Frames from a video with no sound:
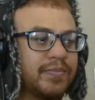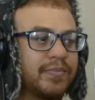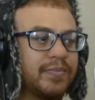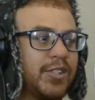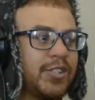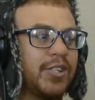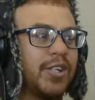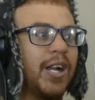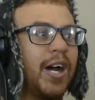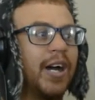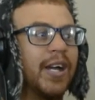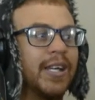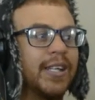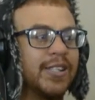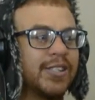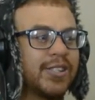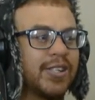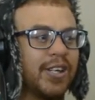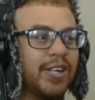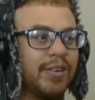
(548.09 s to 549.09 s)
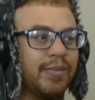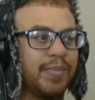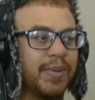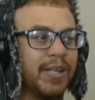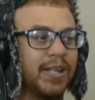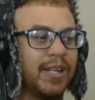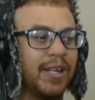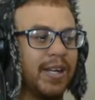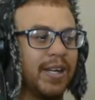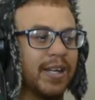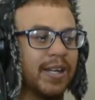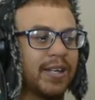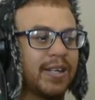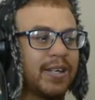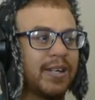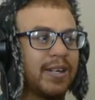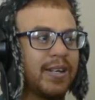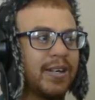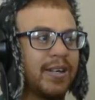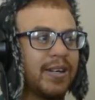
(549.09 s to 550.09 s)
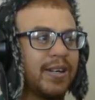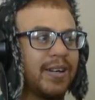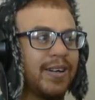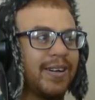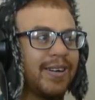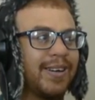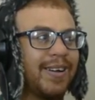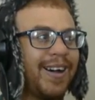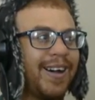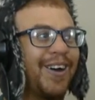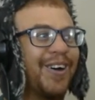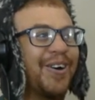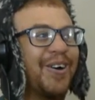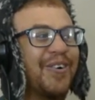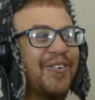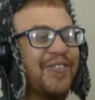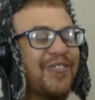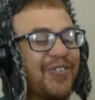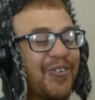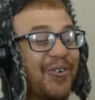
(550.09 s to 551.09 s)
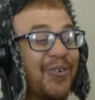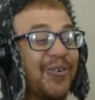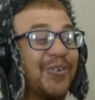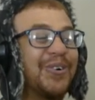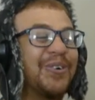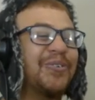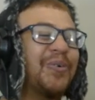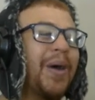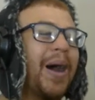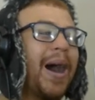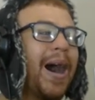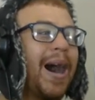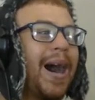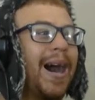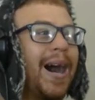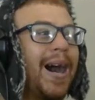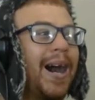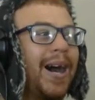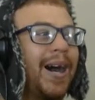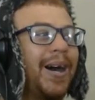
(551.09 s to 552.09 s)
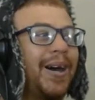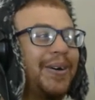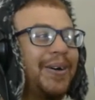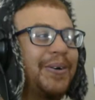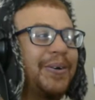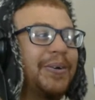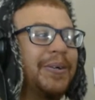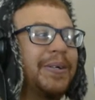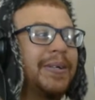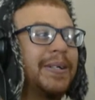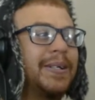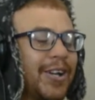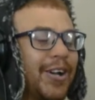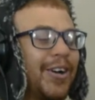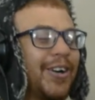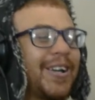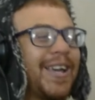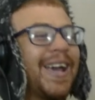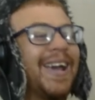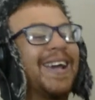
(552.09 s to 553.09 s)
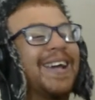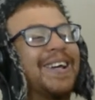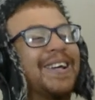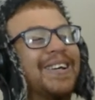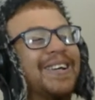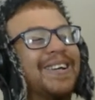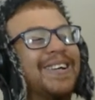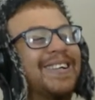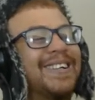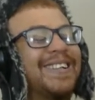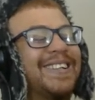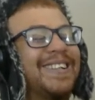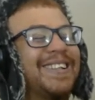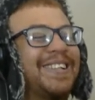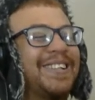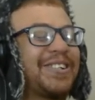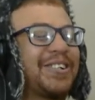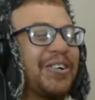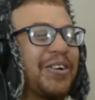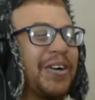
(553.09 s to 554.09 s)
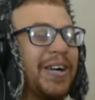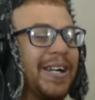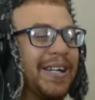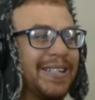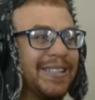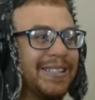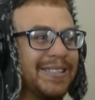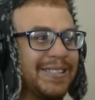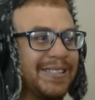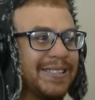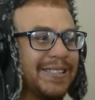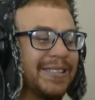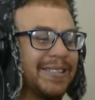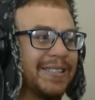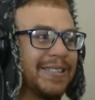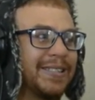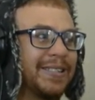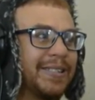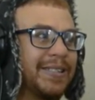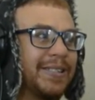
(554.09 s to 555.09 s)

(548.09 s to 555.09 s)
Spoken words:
So now he's gonna be like, I'll go forward. Wow. Okay. Crazy.